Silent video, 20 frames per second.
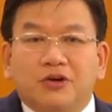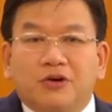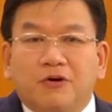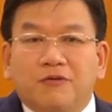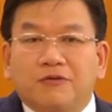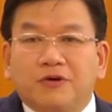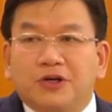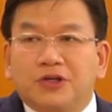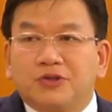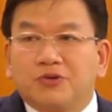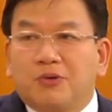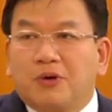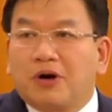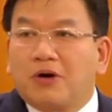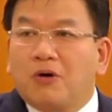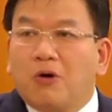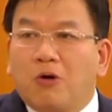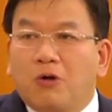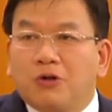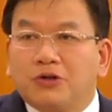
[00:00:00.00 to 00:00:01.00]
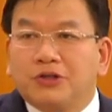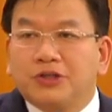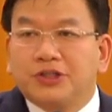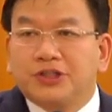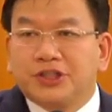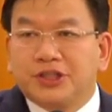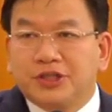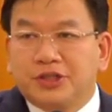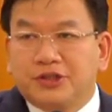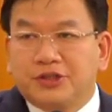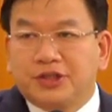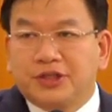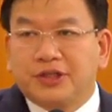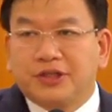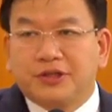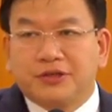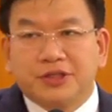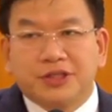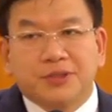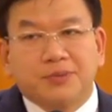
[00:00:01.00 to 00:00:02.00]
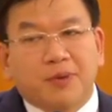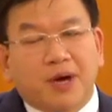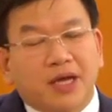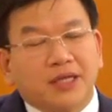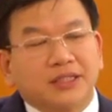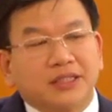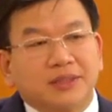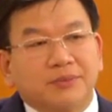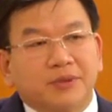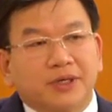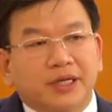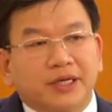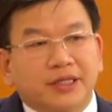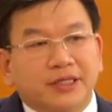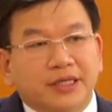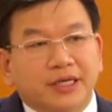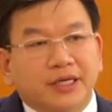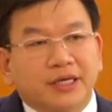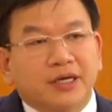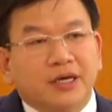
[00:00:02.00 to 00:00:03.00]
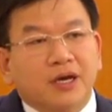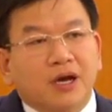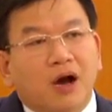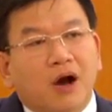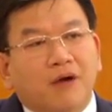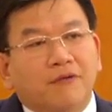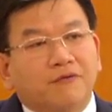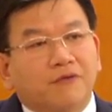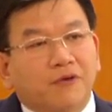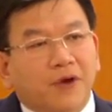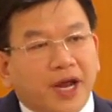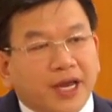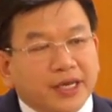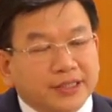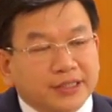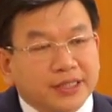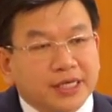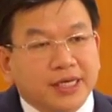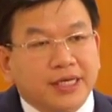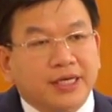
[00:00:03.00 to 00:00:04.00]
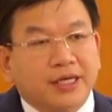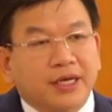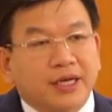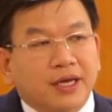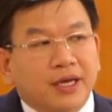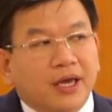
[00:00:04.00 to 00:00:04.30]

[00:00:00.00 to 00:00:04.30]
over to our older children the responsibility of raising